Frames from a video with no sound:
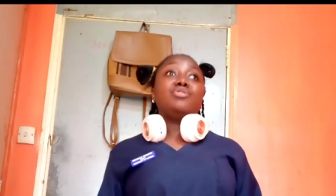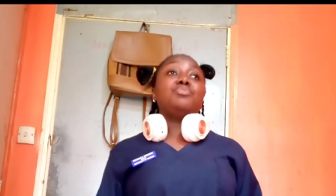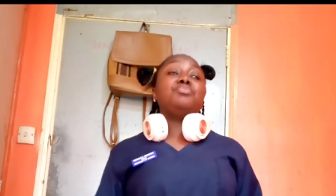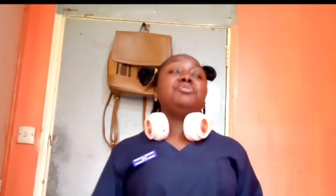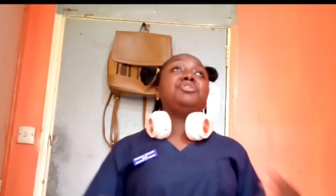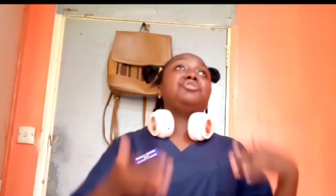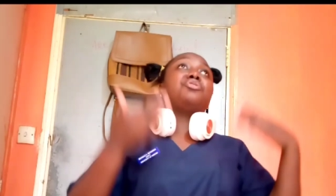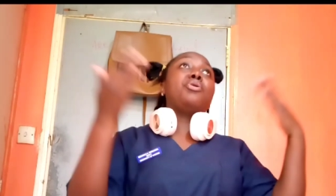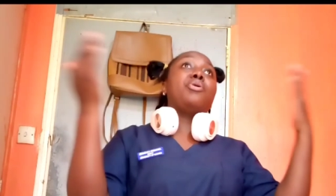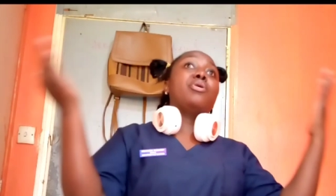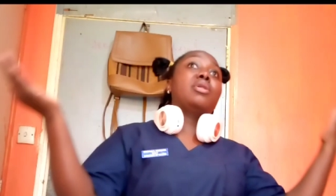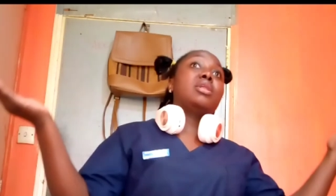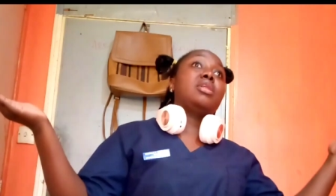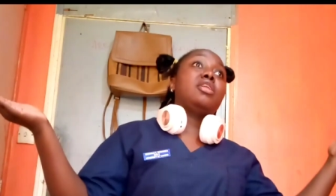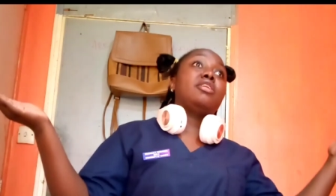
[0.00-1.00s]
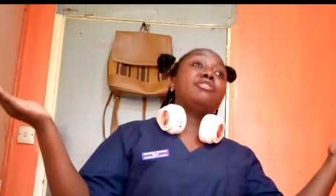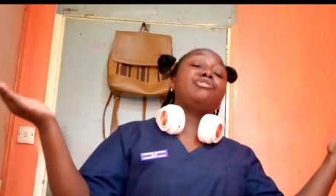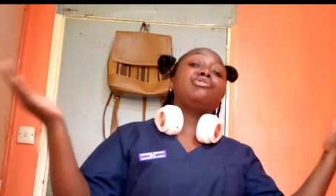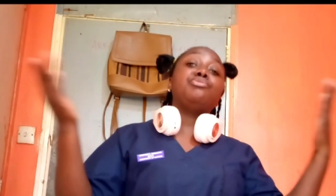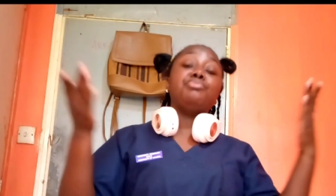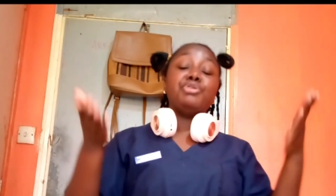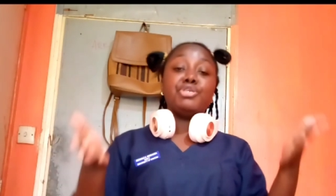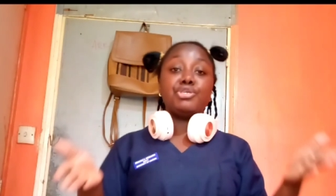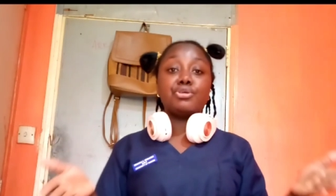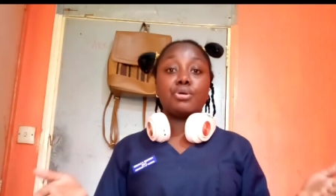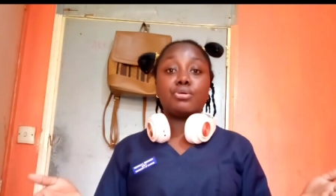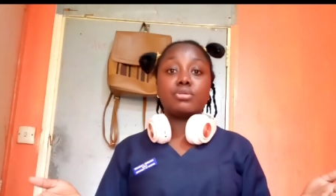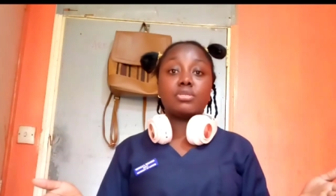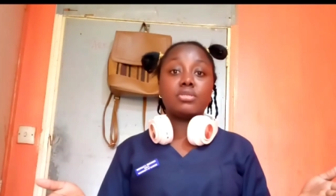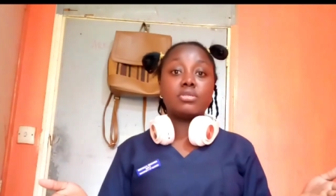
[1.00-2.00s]
to be tall, to be
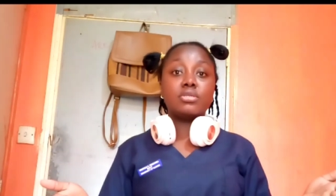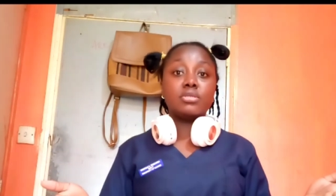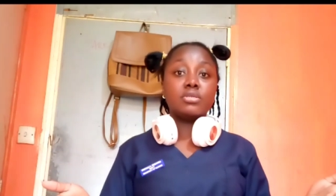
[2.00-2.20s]
short.